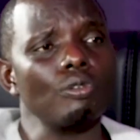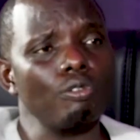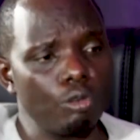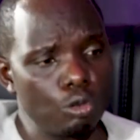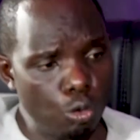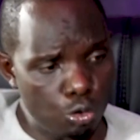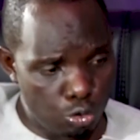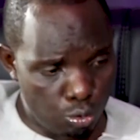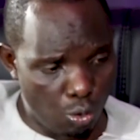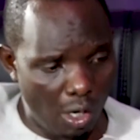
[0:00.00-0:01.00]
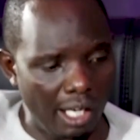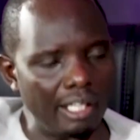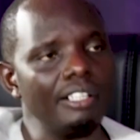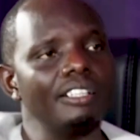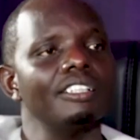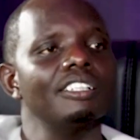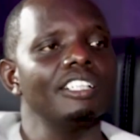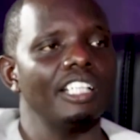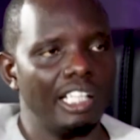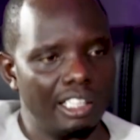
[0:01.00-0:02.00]
for those who are,
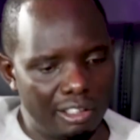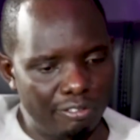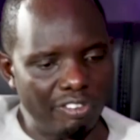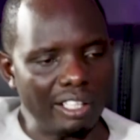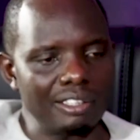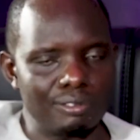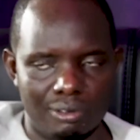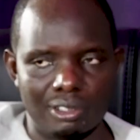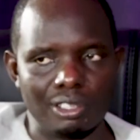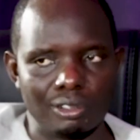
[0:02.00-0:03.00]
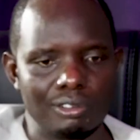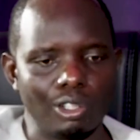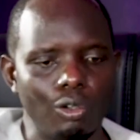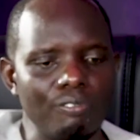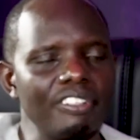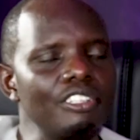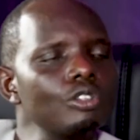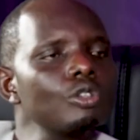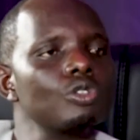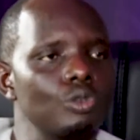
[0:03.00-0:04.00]
in fact, the
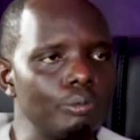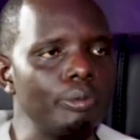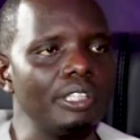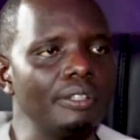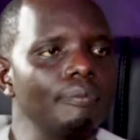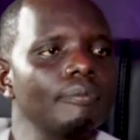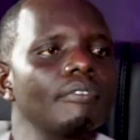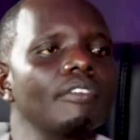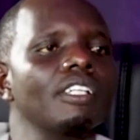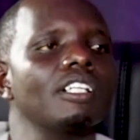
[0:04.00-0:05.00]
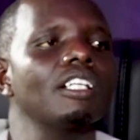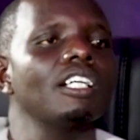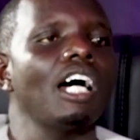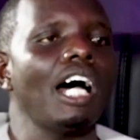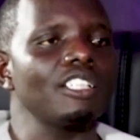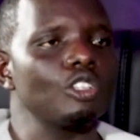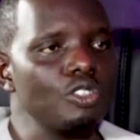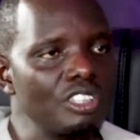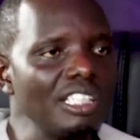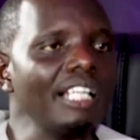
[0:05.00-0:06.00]
conversation should be, as you
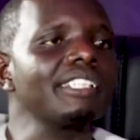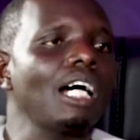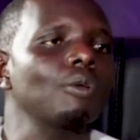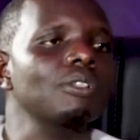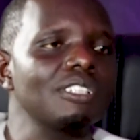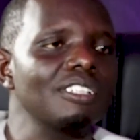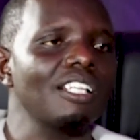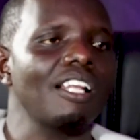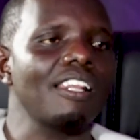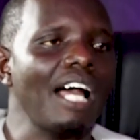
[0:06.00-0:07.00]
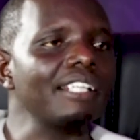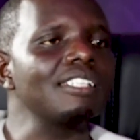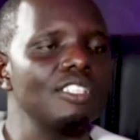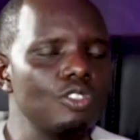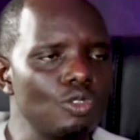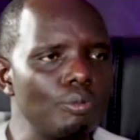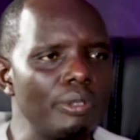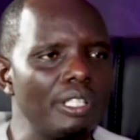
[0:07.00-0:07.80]
start out, that needs to be